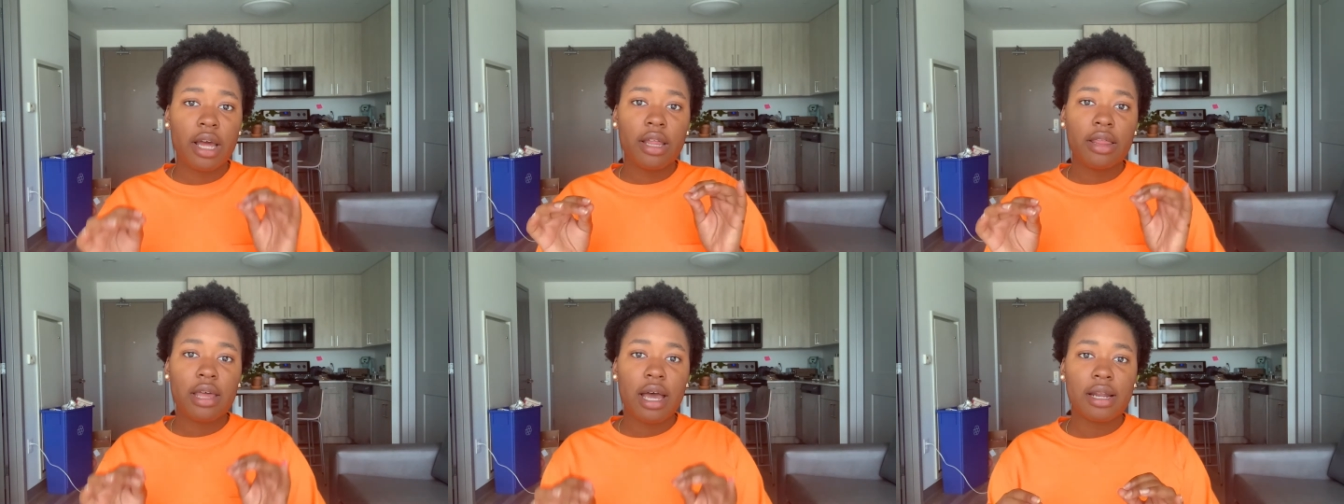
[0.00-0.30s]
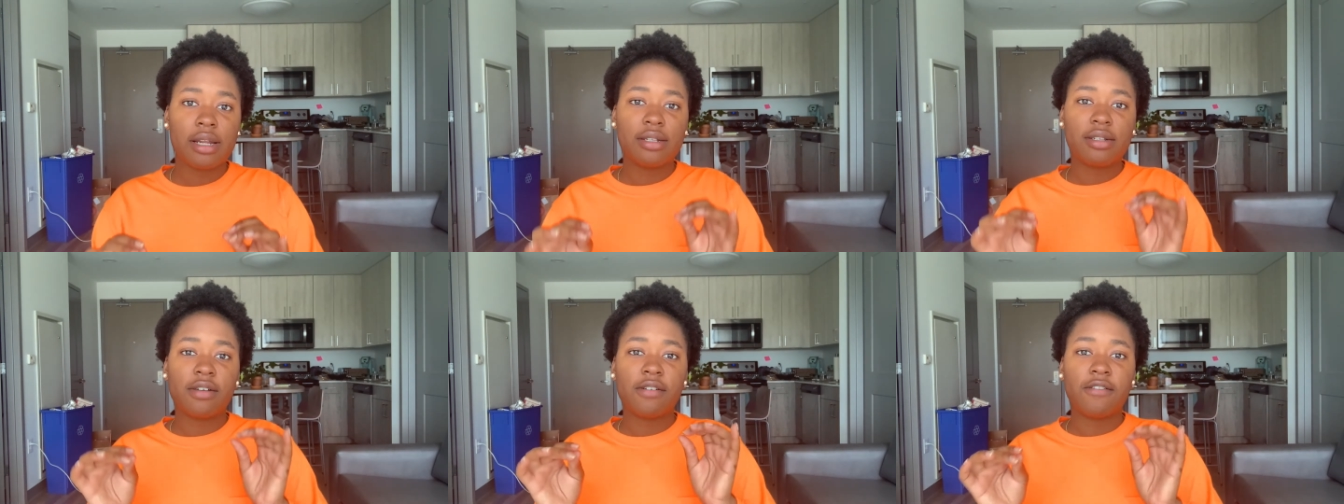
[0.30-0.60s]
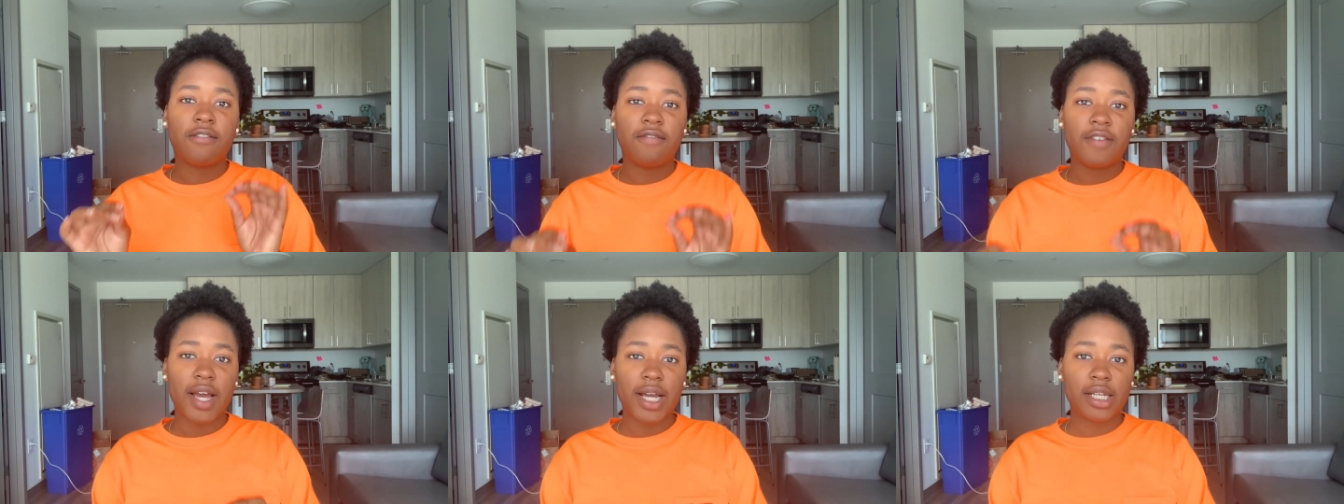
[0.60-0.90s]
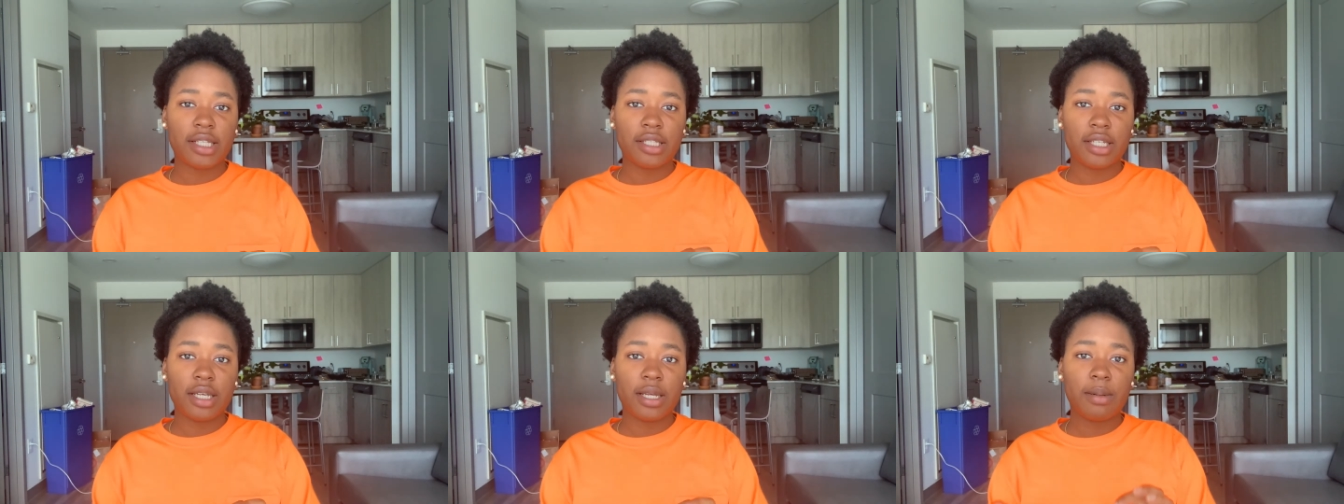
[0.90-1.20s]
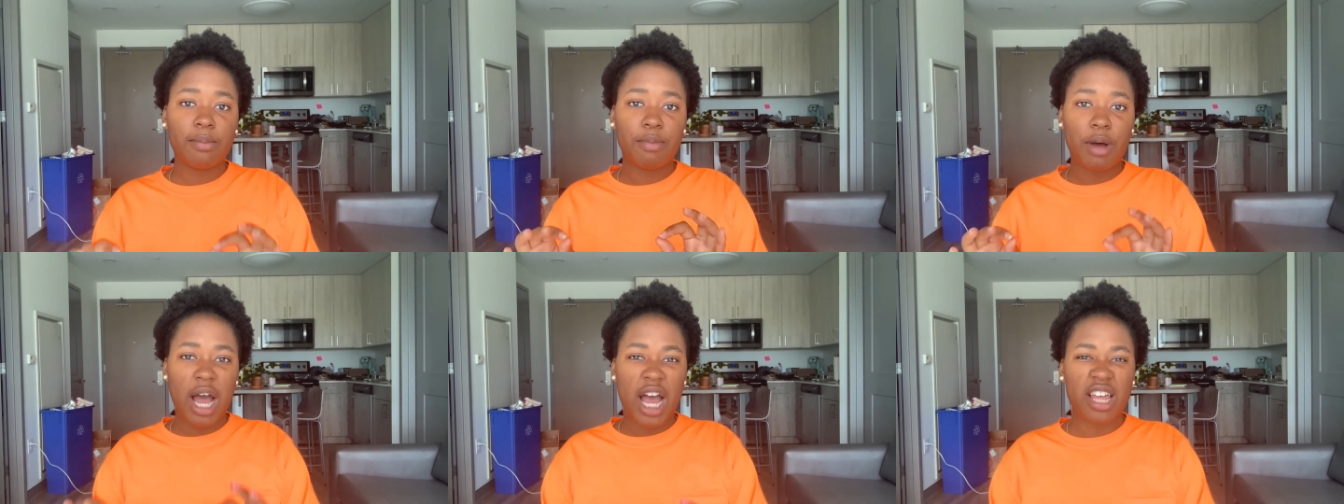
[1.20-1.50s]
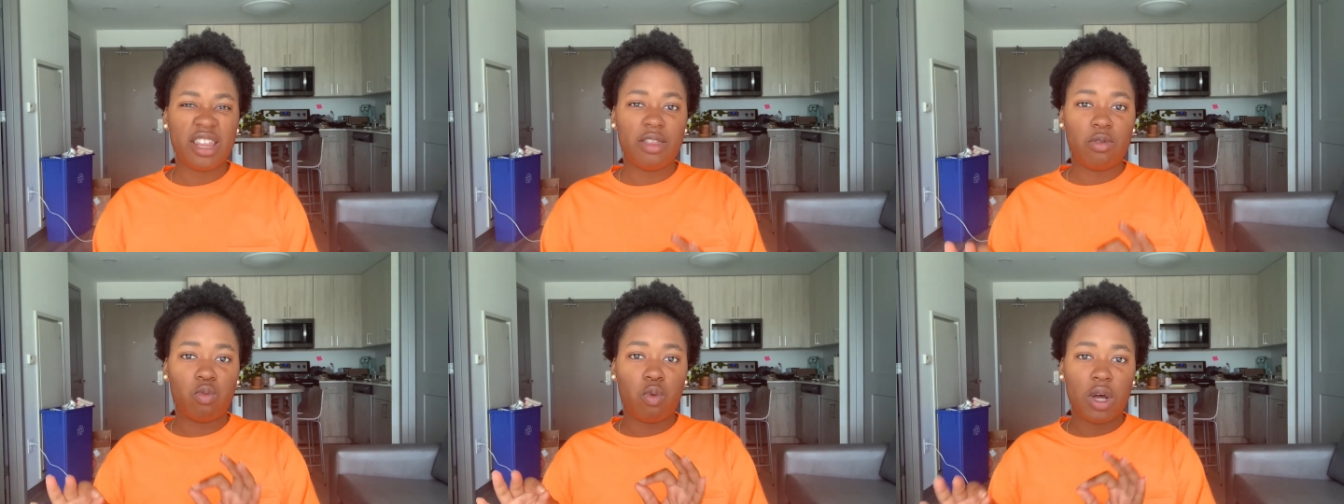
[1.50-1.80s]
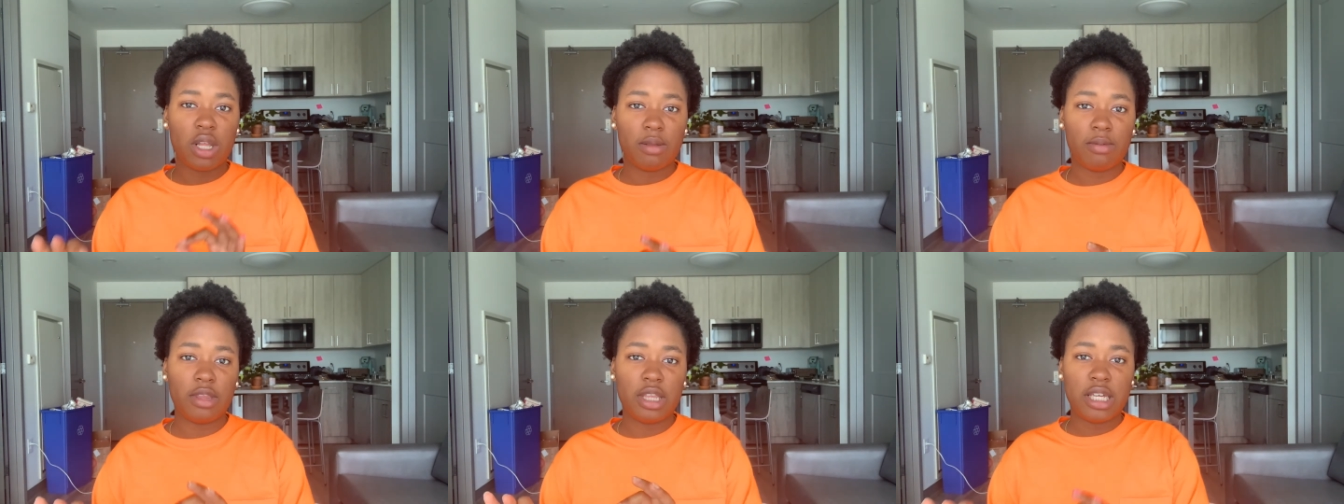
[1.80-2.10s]
that is affected by
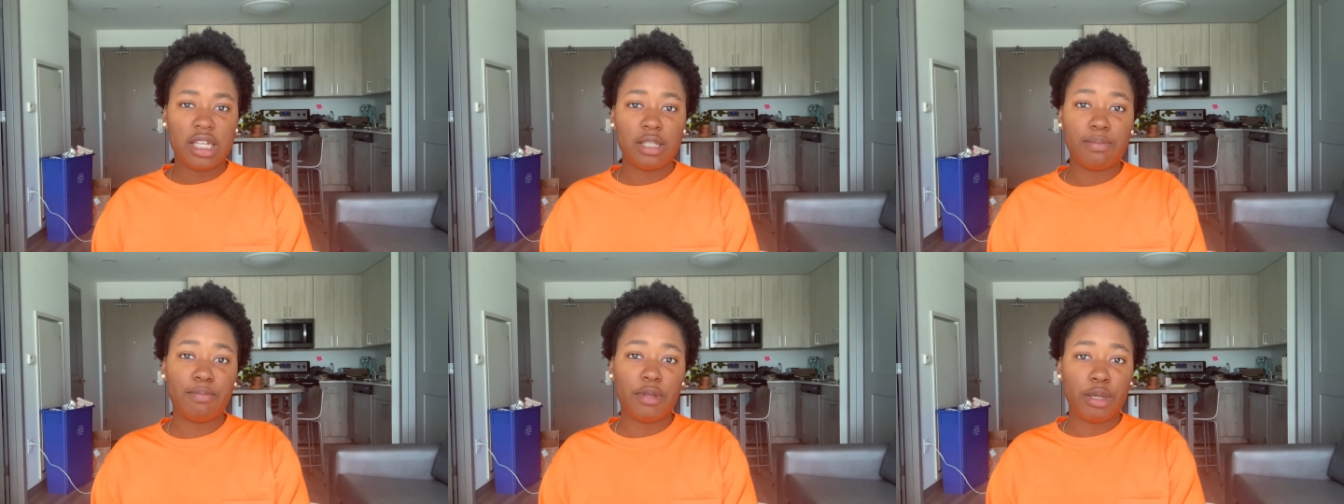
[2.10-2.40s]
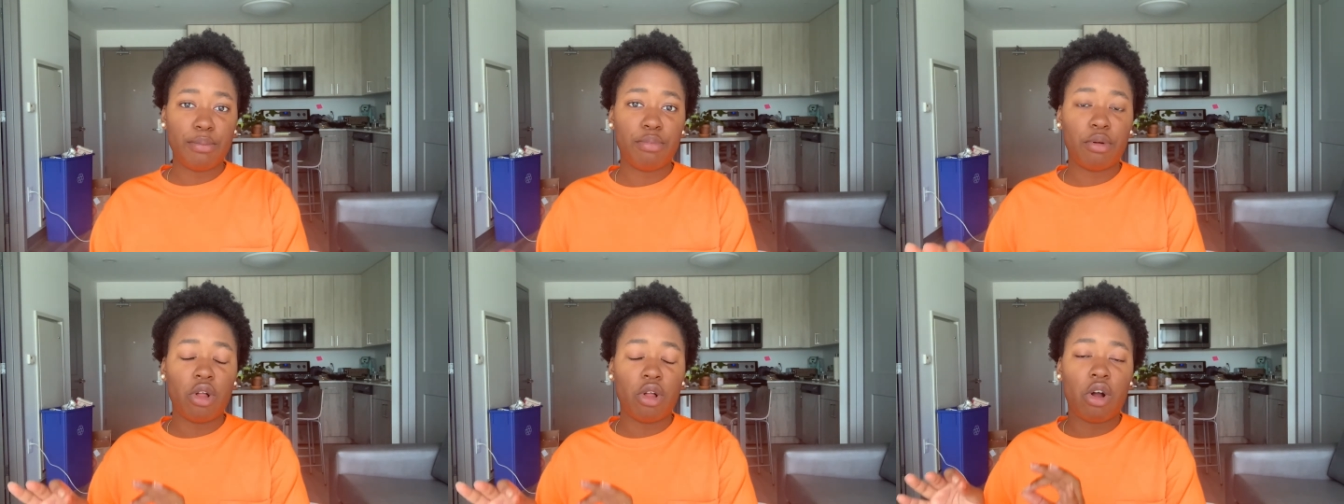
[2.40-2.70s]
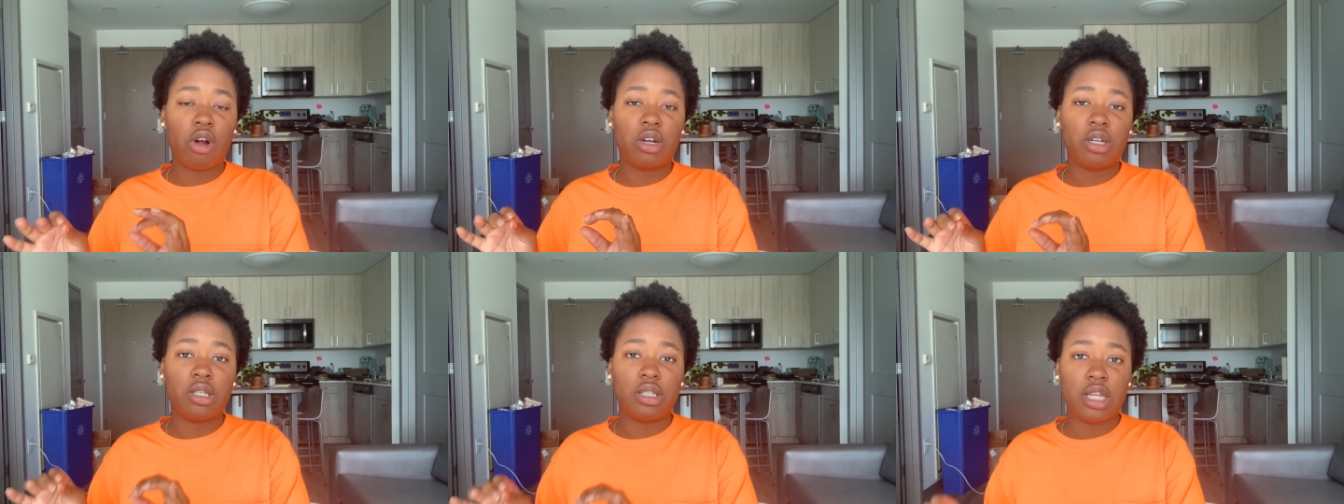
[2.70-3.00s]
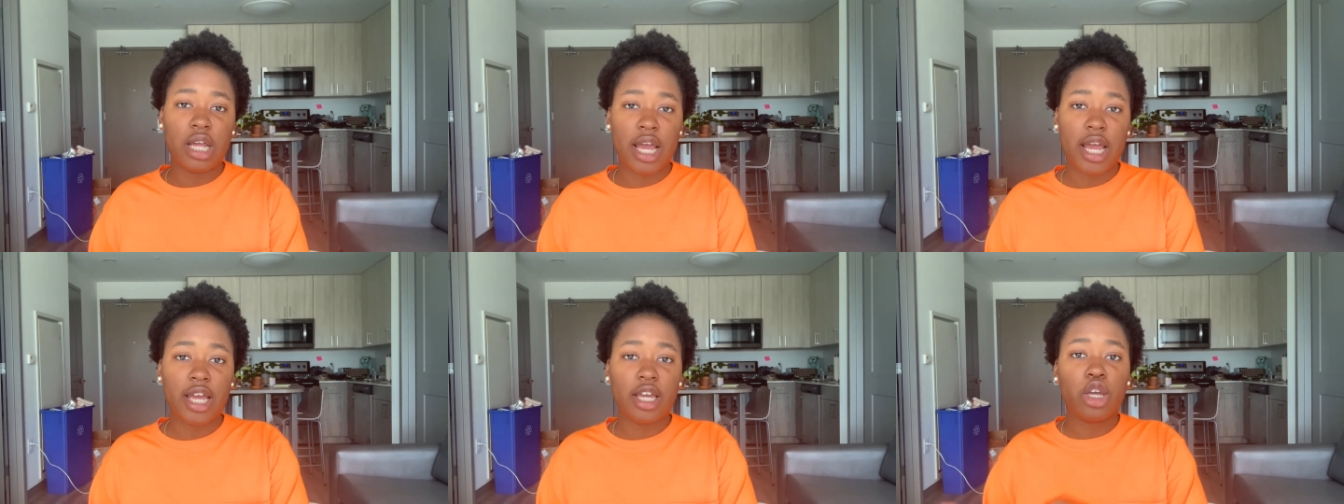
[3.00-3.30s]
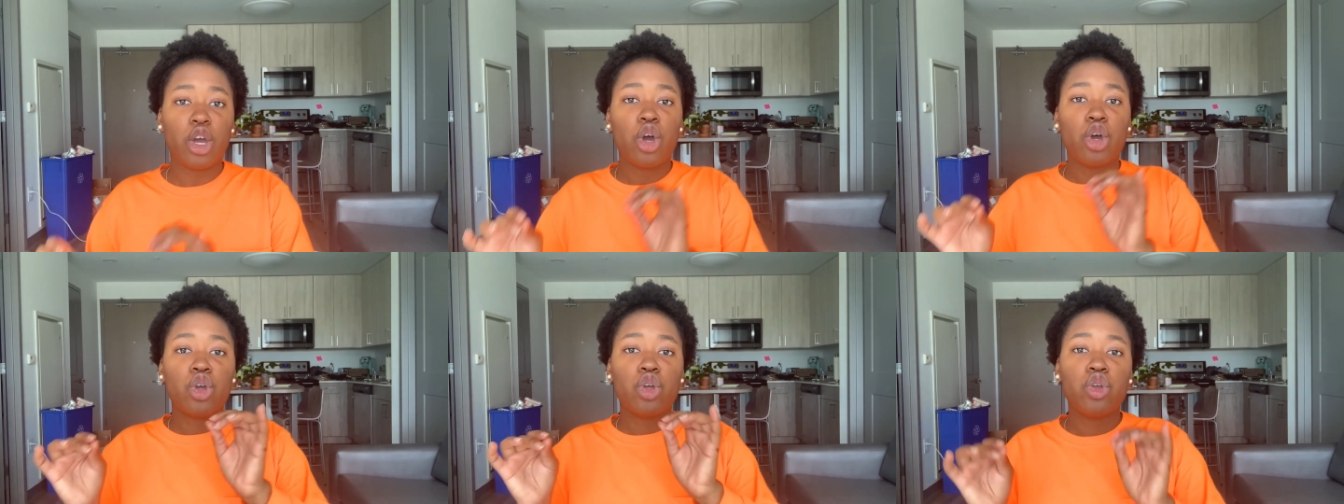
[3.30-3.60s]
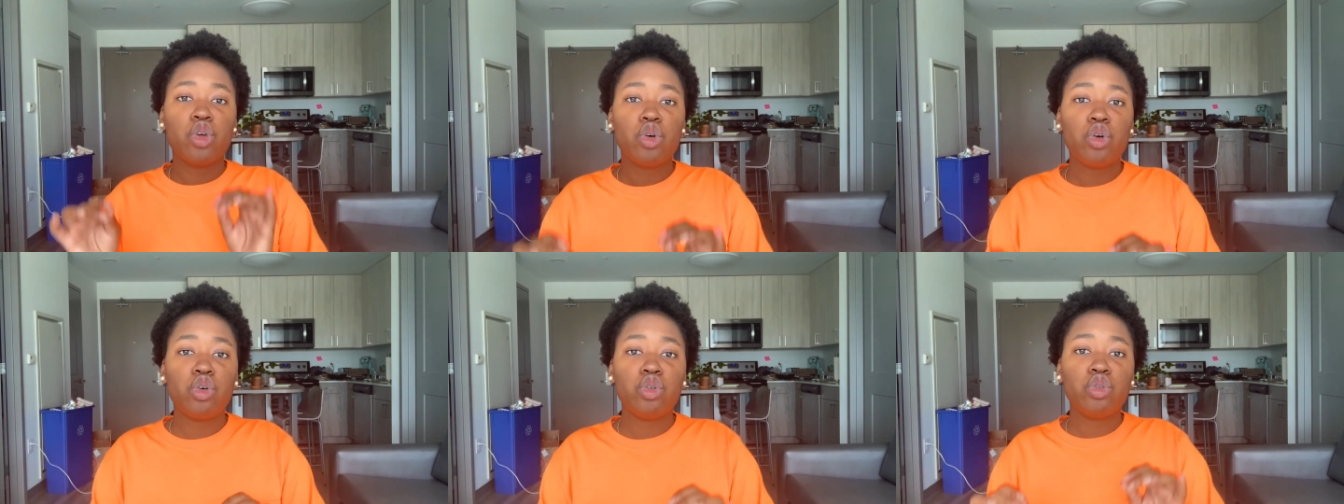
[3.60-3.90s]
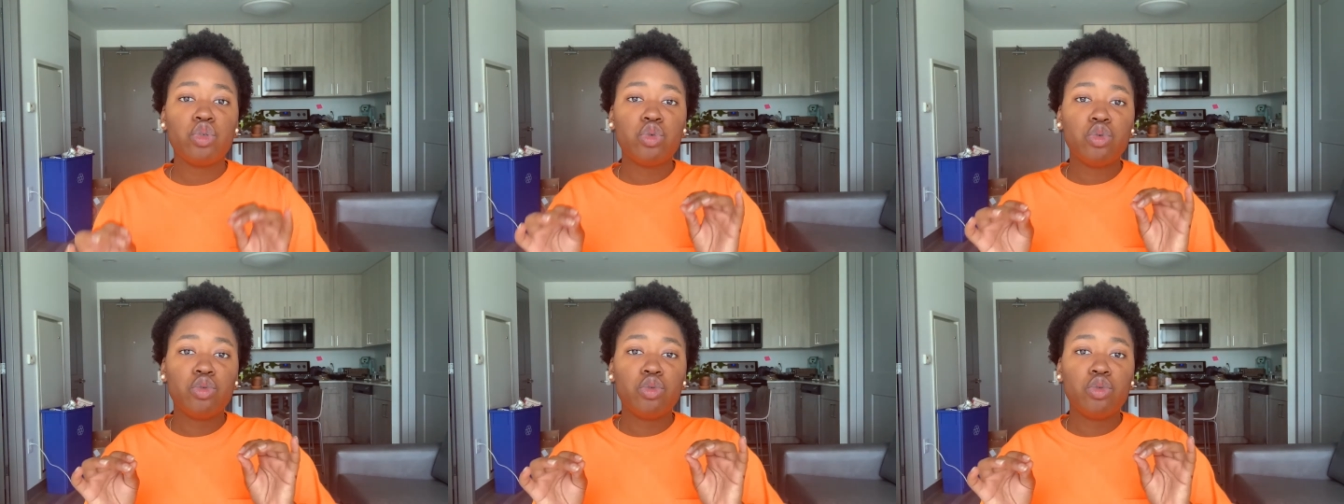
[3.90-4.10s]
what these people are saying, you do